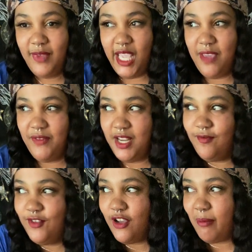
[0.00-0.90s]
Even
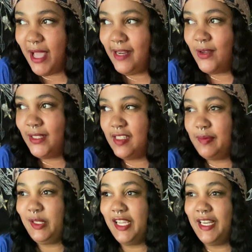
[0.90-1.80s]
if nobody on this
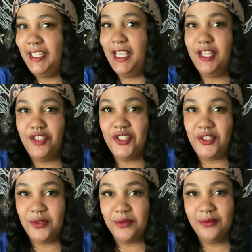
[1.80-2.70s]
planet gets you,